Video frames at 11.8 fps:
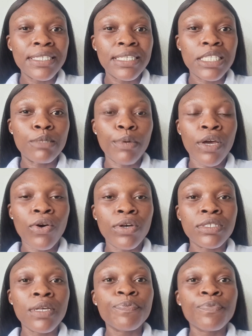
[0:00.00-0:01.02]
This is
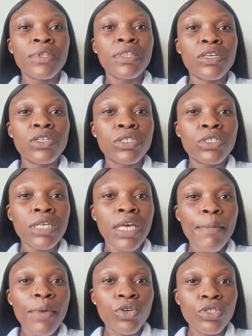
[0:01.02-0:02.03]
because the
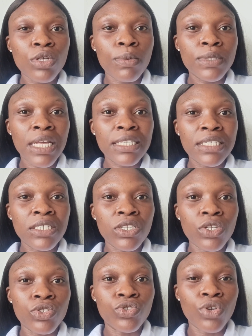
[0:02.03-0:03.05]
chemical substance in
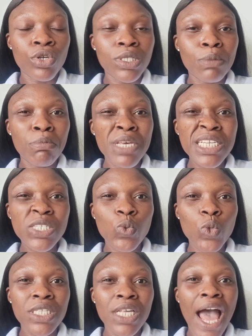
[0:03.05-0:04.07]
these drugs mix
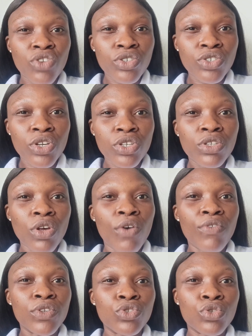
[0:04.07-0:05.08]
with structures
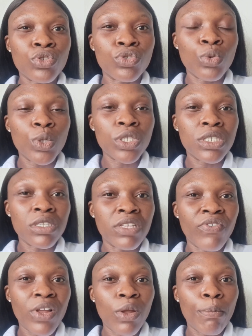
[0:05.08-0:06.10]
of the tooth during tooth
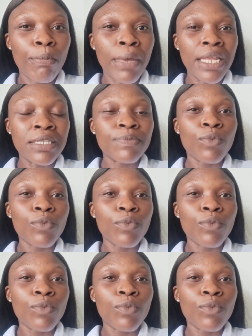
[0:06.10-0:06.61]
development